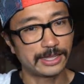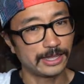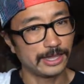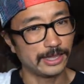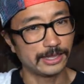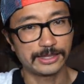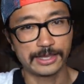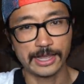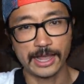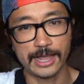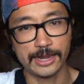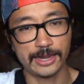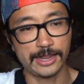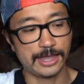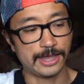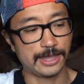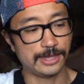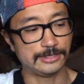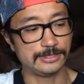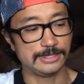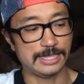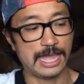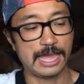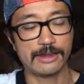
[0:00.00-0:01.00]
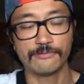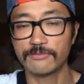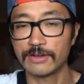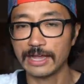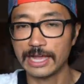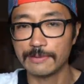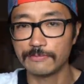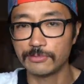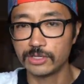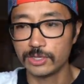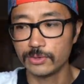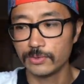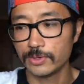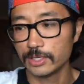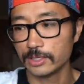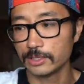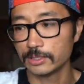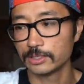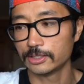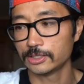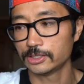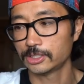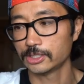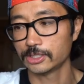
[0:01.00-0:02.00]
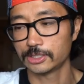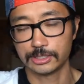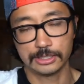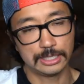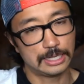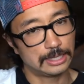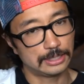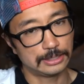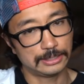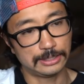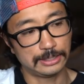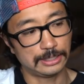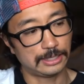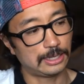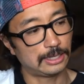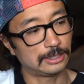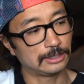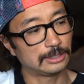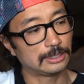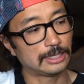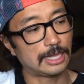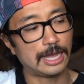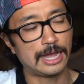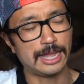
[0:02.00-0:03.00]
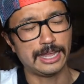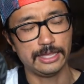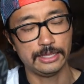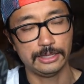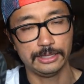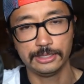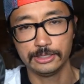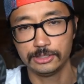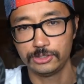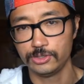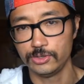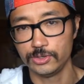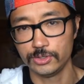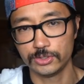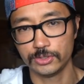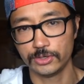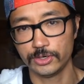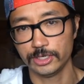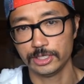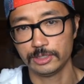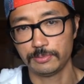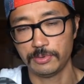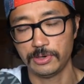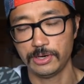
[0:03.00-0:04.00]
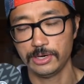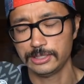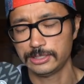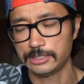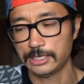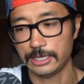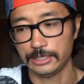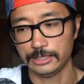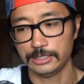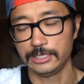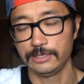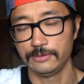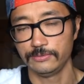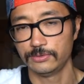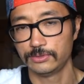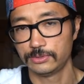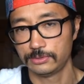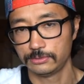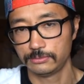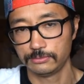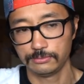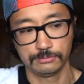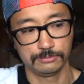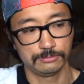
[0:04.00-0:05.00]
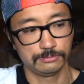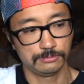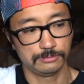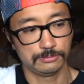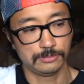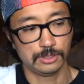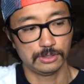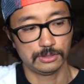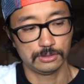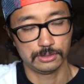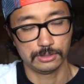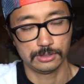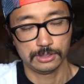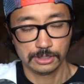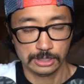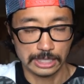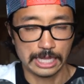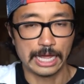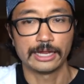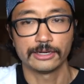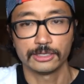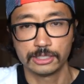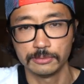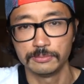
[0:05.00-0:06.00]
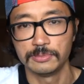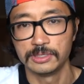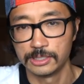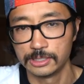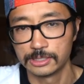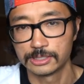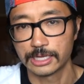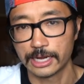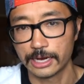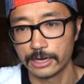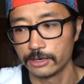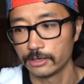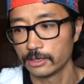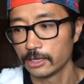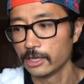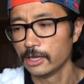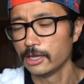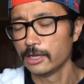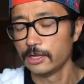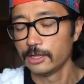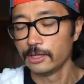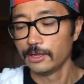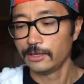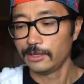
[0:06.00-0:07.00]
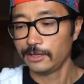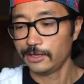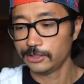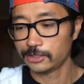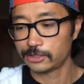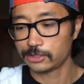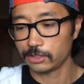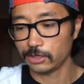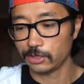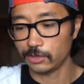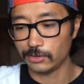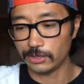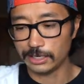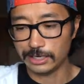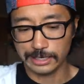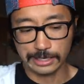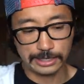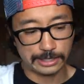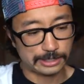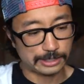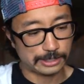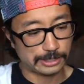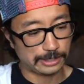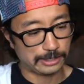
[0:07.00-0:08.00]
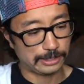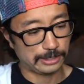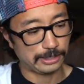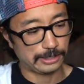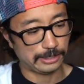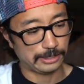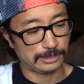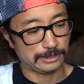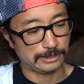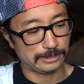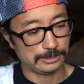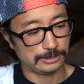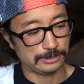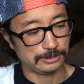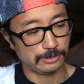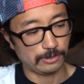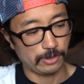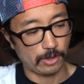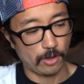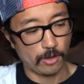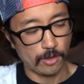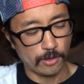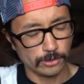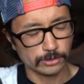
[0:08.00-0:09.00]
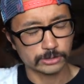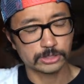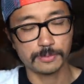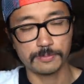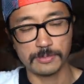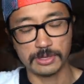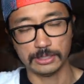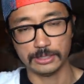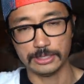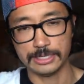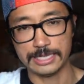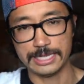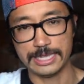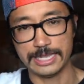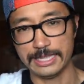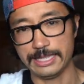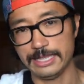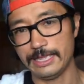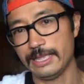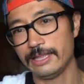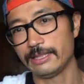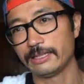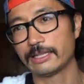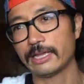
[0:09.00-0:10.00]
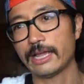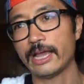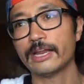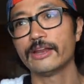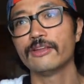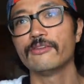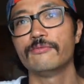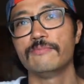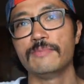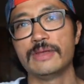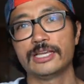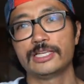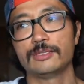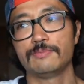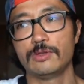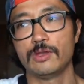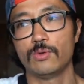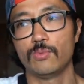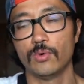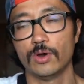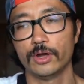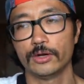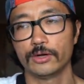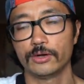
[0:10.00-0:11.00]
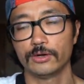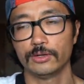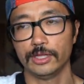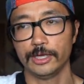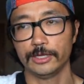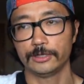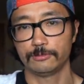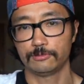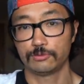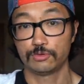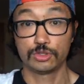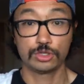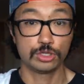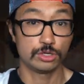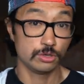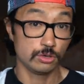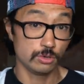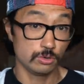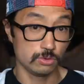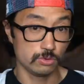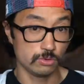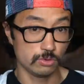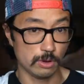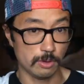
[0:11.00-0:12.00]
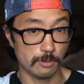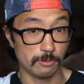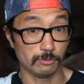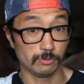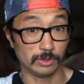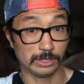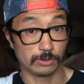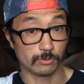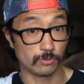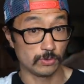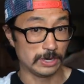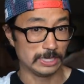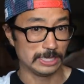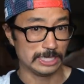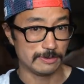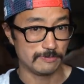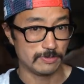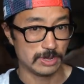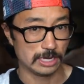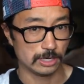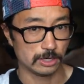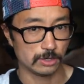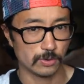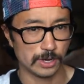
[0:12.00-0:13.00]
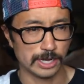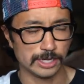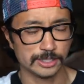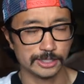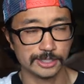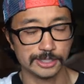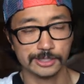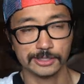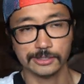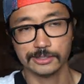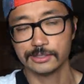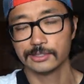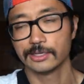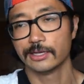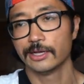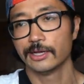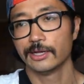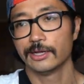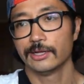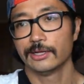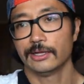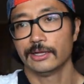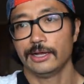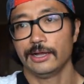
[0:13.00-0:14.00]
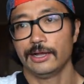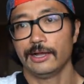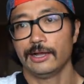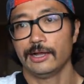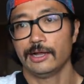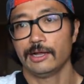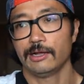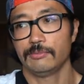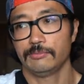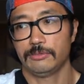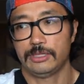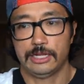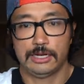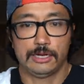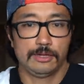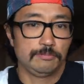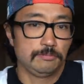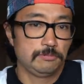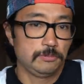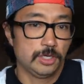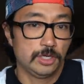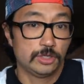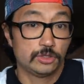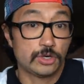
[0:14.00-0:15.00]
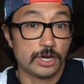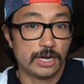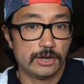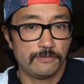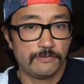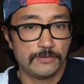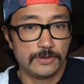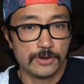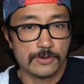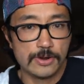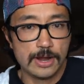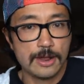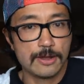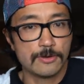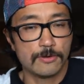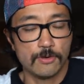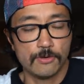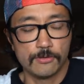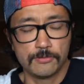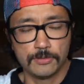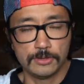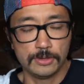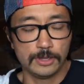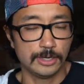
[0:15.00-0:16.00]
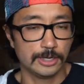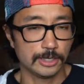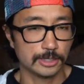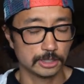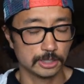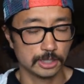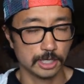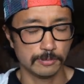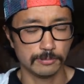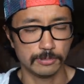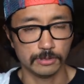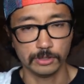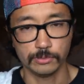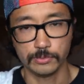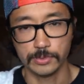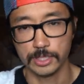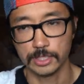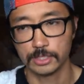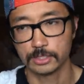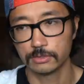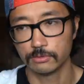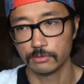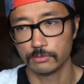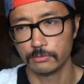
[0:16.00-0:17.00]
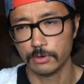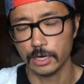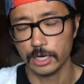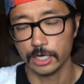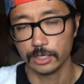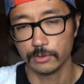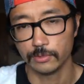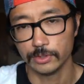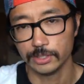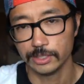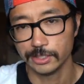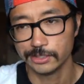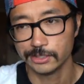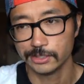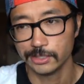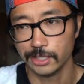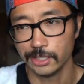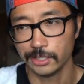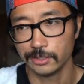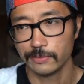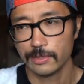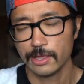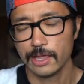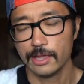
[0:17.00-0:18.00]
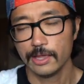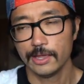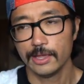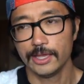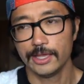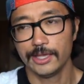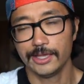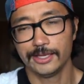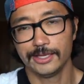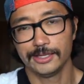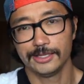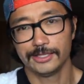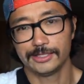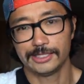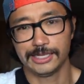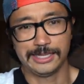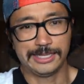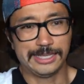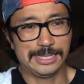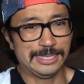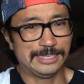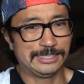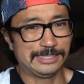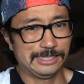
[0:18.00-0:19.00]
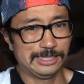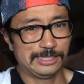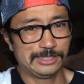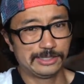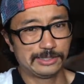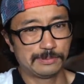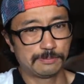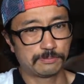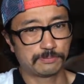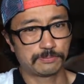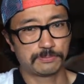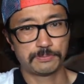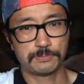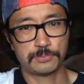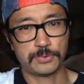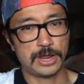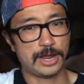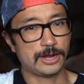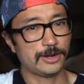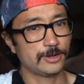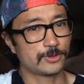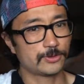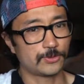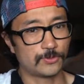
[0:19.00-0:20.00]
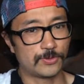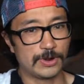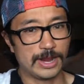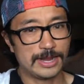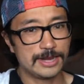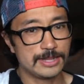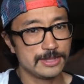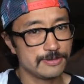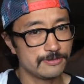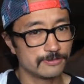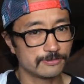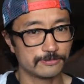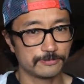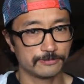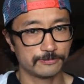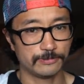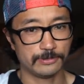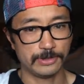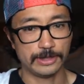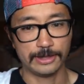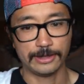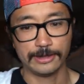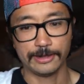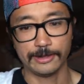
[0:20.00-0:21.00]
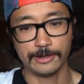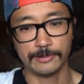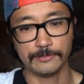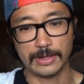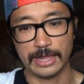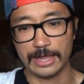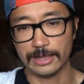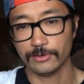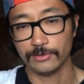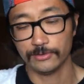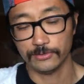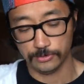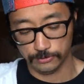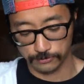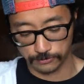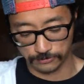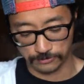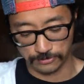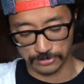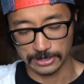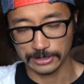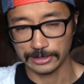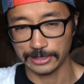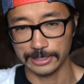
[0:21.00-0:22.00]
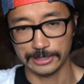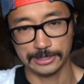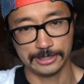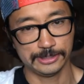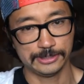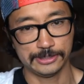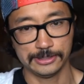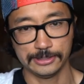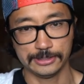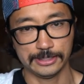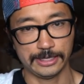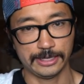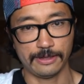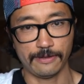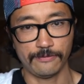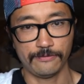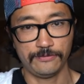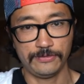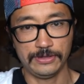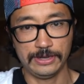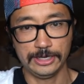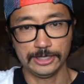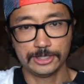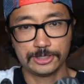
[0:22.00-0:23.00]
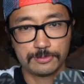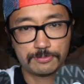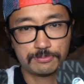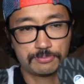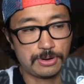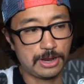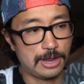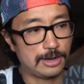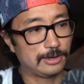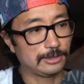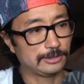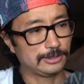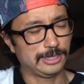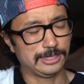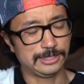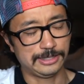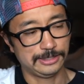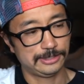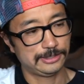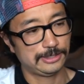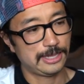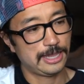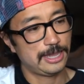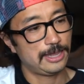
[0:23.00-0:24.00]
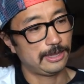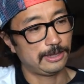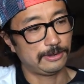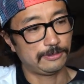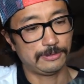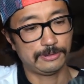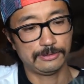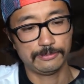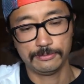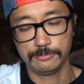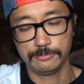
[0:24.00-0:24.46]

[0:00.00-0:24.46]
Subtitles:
It kind of has that vibe to it. There's just a lot in this user experience that leaves a lot to be desired. And so ultimately it kind of makes me wonder like, two like really big questions that I'm gonna try to figure out over the next couple of weeks running with this thing is like, is this product ready? I don't feel like this is like a finished product. Like this can't